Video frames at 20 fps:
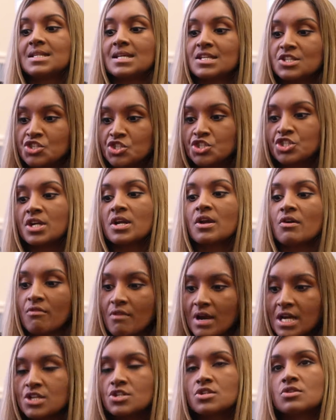there's
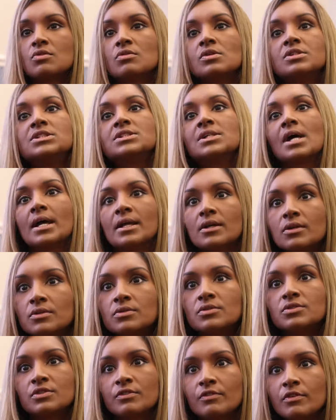generational
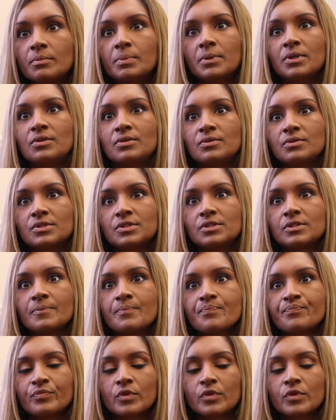cycles of abuse.